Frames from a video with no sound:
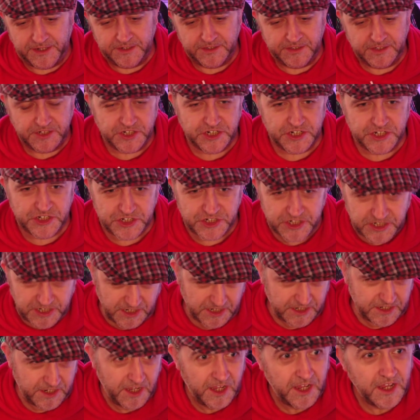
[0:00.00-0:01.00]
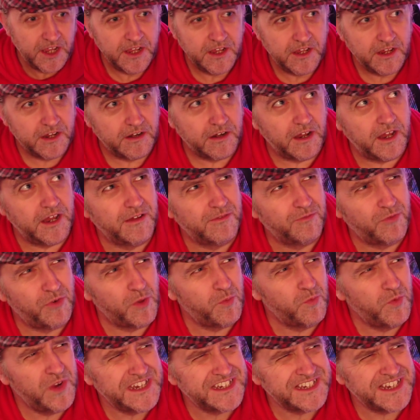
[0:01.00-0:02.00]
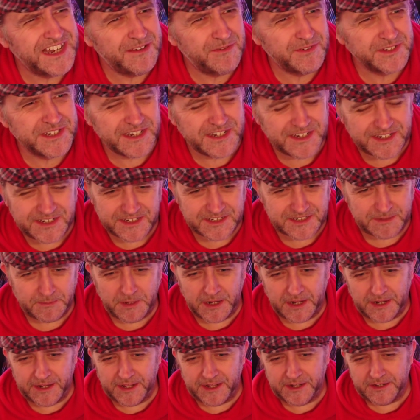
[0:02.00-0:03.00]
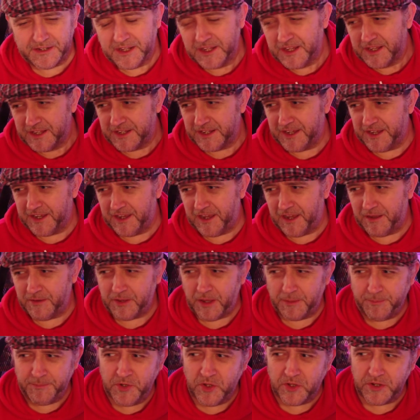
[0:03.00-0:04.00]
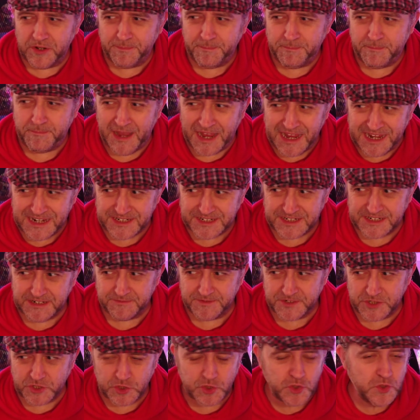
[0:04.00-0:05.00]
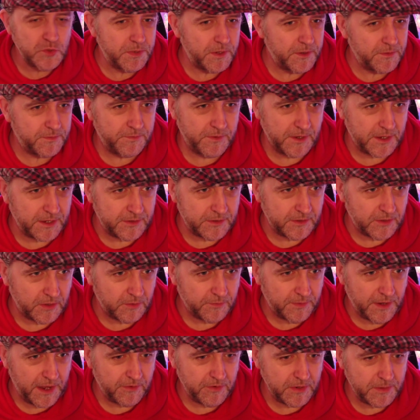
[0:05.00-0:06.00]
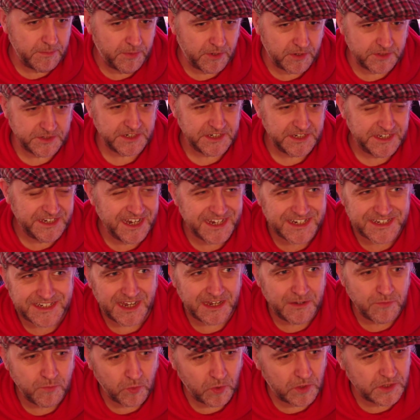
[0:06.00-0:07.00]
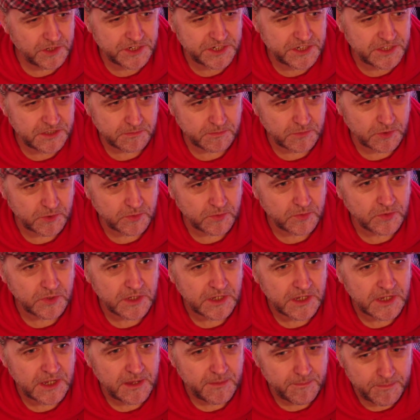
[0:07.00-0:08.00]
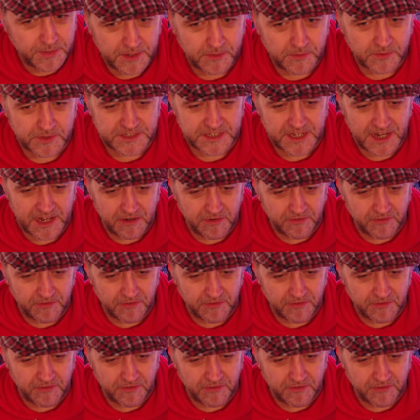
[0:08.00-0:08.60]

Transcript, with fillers: and the ginger kid. Uh, Ron Weasley, was it? Something like that? Yeah, I'm not a massive super fan of Harry Potter. Yes, I watched them all, but it was their